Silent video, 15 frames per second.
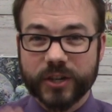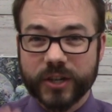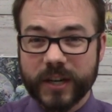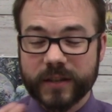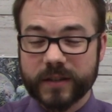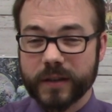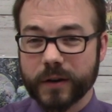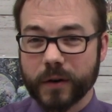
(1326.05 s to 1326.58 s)

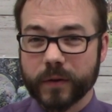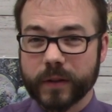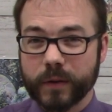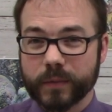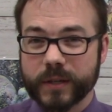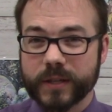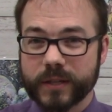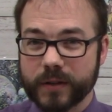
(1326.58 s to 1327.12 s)
She's the girl
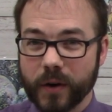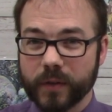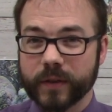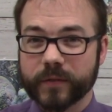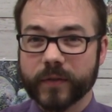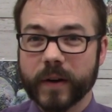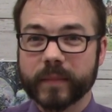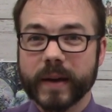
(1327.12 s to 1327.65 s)
that was
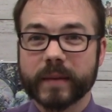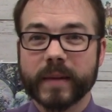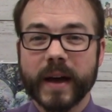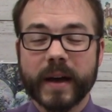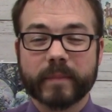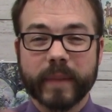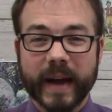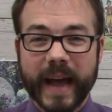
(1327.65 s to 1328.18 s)
stolen from him
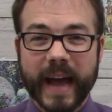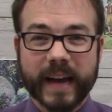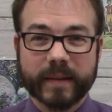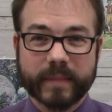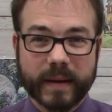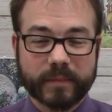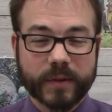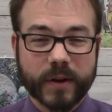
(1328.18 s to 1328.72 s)
by
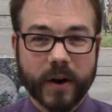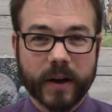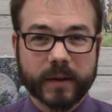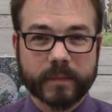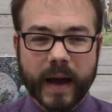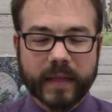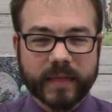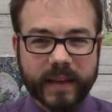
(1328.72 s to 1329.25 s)
Agamemnon.
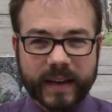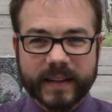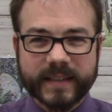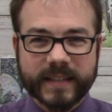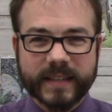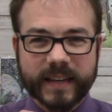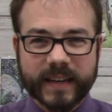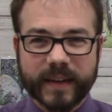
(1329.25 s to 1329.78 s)
I think
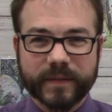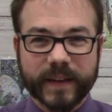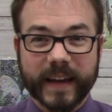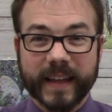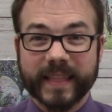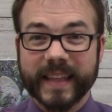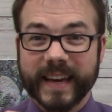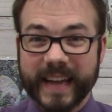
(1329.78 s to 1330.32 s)
it's
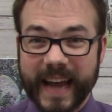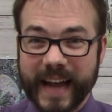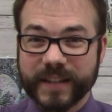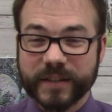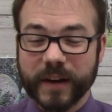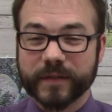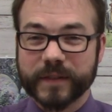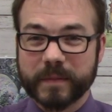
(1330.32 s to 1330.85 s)
significant that he
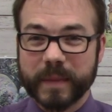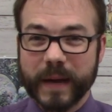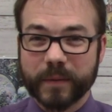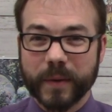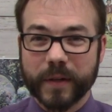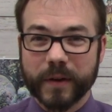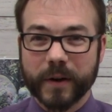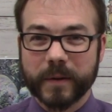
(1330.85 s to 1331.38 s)
heads off to bed
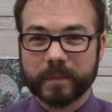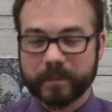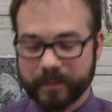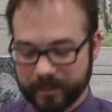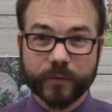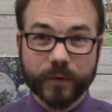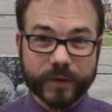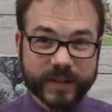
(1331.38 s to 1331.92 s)
with her,
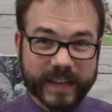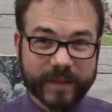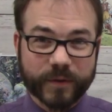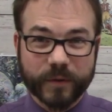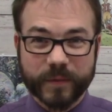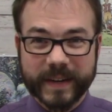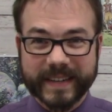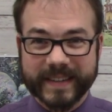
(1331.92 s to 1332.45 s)
for
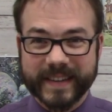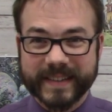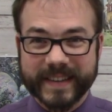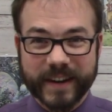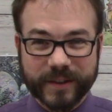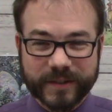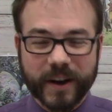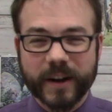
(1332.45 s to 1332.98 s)
several reasons,
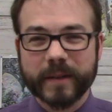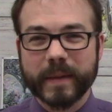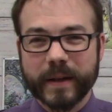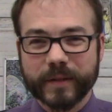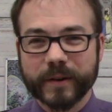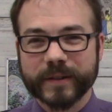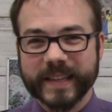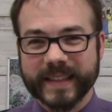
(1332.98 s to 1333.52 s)
and I'll talk
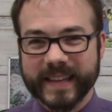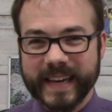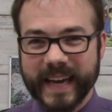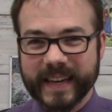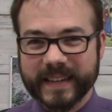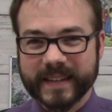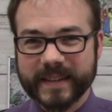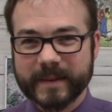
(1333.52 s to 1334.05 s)
about those at the
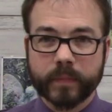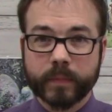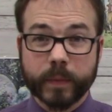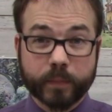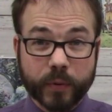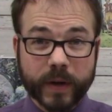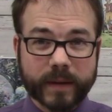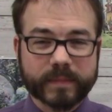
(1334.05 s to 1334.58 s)
end.
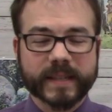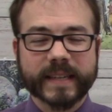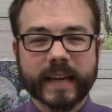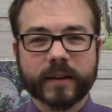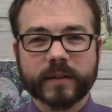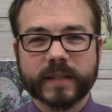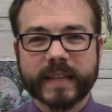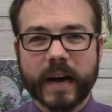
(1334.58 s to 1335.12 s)
But Priam
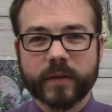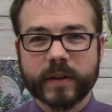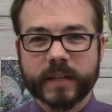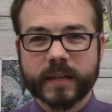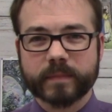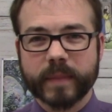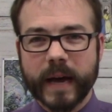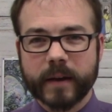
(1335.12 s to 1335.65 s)
settles down
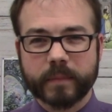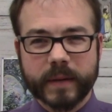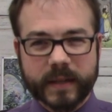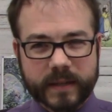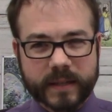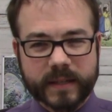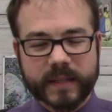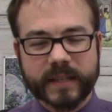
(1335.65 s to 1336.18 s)
into bed, but
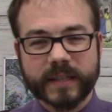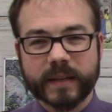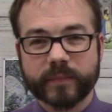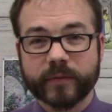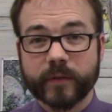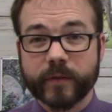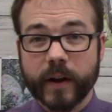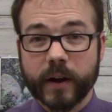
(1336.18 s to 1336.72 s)
he doesn't
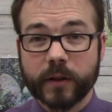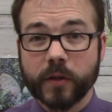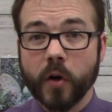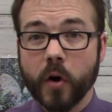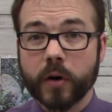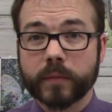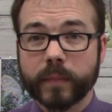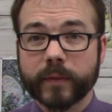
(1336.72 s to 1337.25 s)
sleep for very
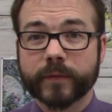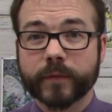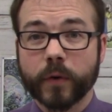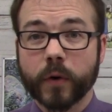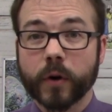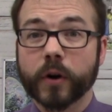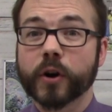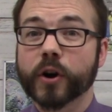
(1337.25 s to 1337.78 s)
long
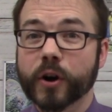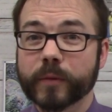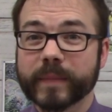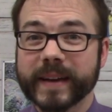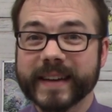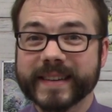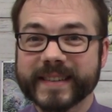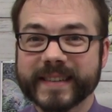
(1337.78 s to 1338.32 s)
before
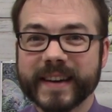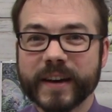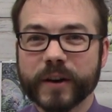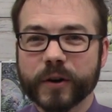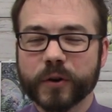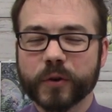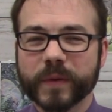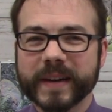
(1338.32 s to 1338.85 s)
Hermes,
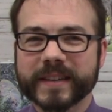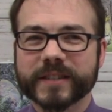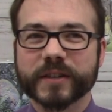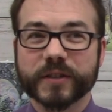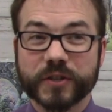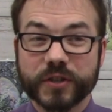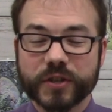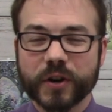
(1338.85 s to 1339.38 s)
who is
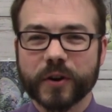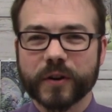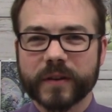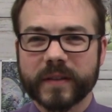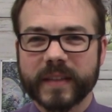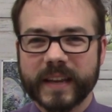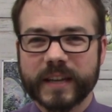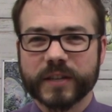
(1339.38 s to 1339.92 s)

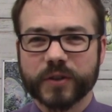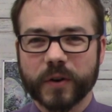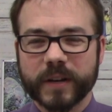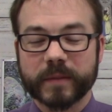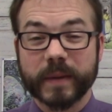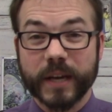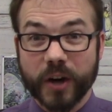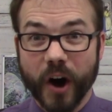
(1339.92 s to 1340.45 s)
concerned that he's
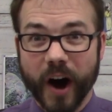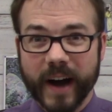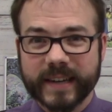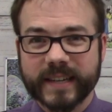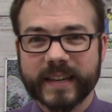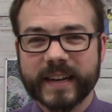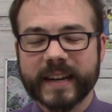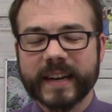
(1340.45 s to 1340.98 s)
going to be
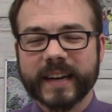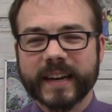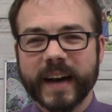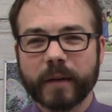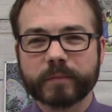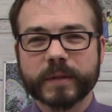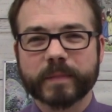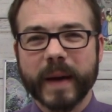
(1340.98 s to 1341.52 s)
caught,
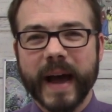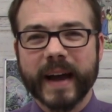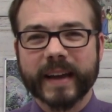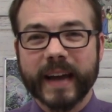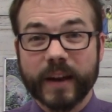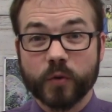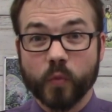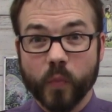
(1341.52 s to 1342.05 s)
comes
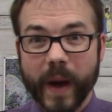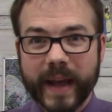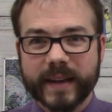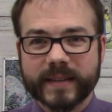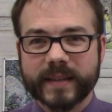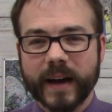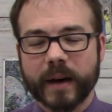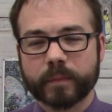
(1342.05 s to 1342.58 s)
back and
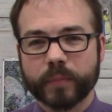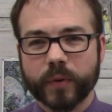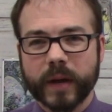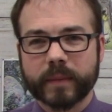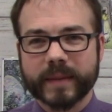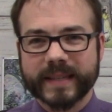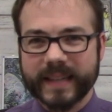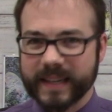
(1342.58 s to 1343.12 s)
wakes up
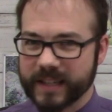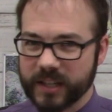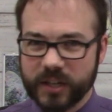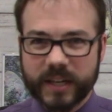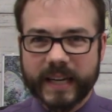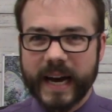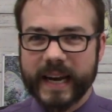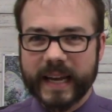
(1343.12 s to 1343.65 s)
Priam and says,
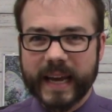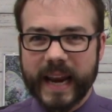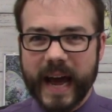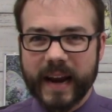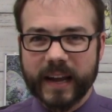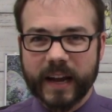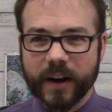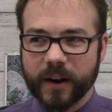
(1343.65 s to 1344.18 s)
You got to get
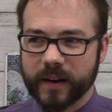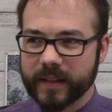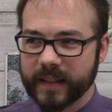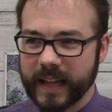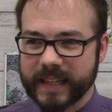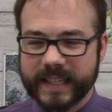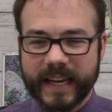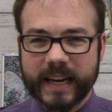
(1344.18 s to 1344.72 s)
out of here.
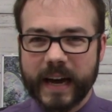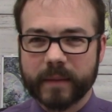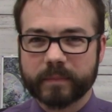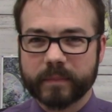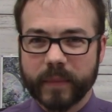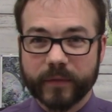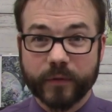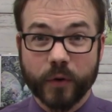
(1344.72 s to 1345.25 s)
Let's get
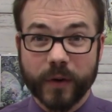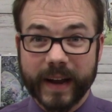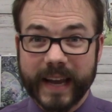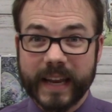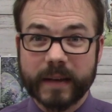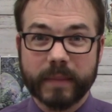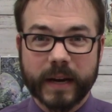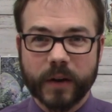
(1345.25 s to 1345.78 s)
out before
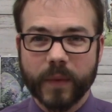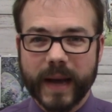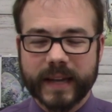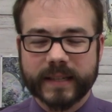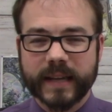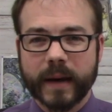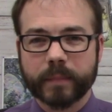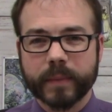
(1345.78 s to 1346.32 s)
anybody
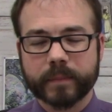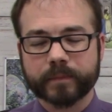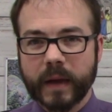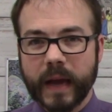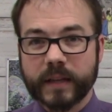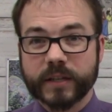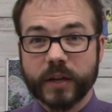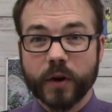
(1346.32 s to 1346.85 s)
wakes up.
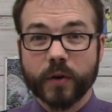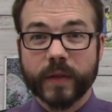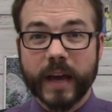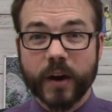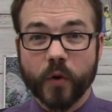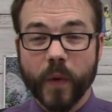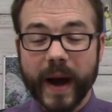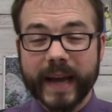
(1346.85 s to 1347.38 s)
And so
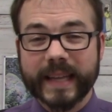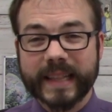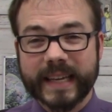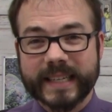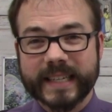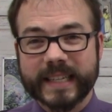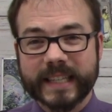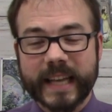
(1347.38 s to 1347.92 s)
they
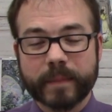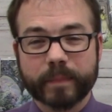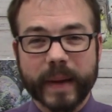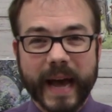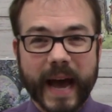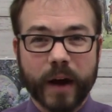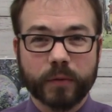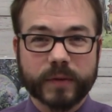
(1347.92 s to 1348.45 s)
quietly
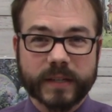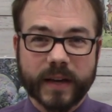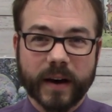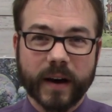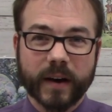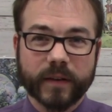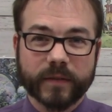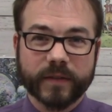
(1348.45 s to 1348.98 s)
slip out
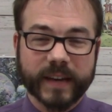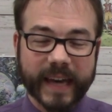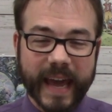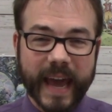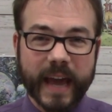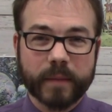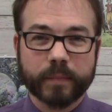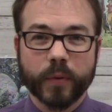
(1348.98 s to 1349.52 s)
of the
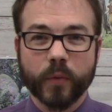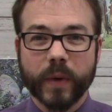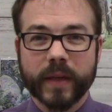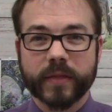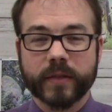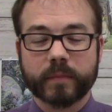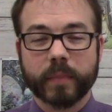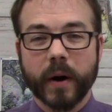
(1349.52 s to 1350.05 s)
camp
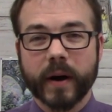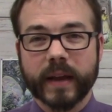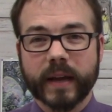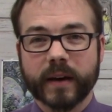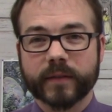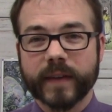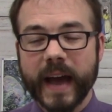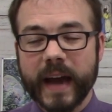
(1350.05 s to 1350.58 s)
with the
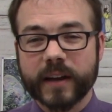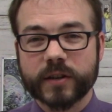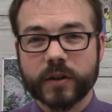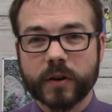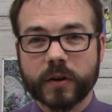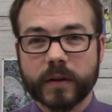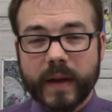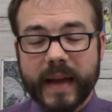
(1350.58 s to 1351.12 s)
body of
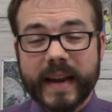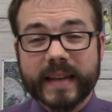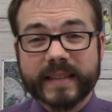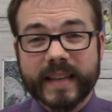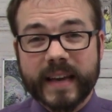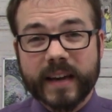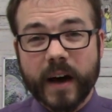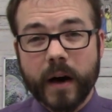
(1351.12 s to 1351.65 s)
Hector. And
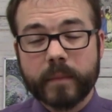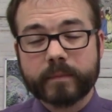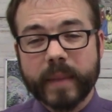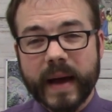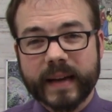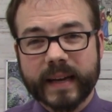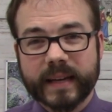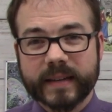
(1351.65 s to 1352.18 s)
as they come
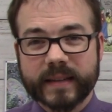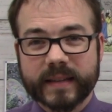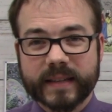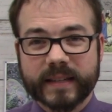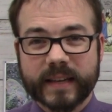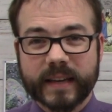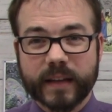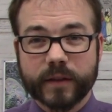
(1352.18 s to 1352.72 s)
back into the
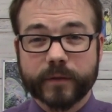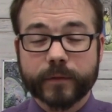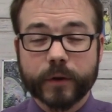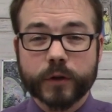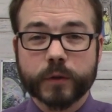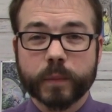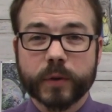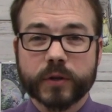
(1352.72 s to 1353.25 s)
city, the
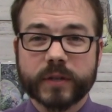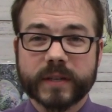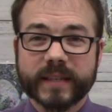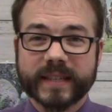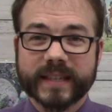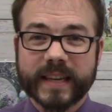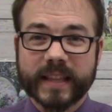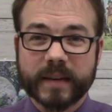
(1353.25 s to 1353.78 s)
first person
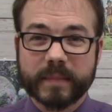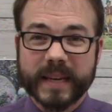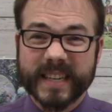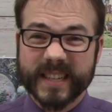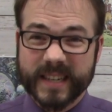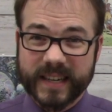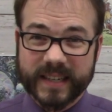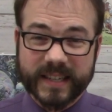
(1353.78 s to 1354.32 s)
to see them
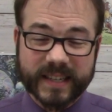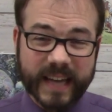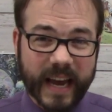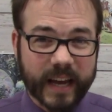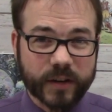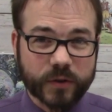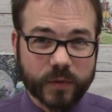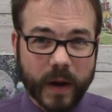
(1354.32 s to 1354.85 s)
is
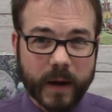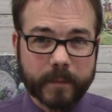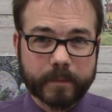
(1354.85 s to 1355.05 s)
Cassandra.